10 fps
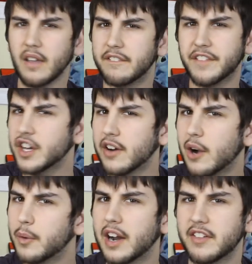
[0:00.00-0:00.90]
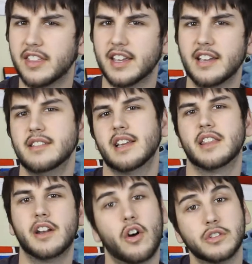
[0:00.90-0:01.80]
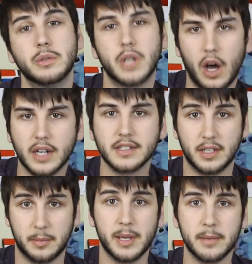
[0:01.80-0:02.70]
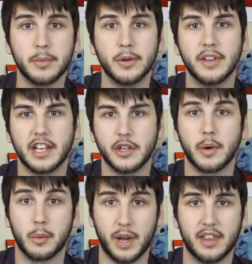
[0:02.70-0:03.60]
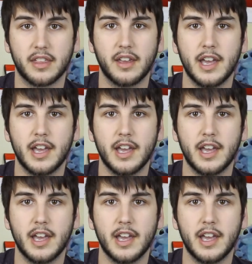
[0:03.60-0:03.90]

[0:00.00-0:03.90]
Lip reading: figure out where everything is, and then also talk to the people that you are with.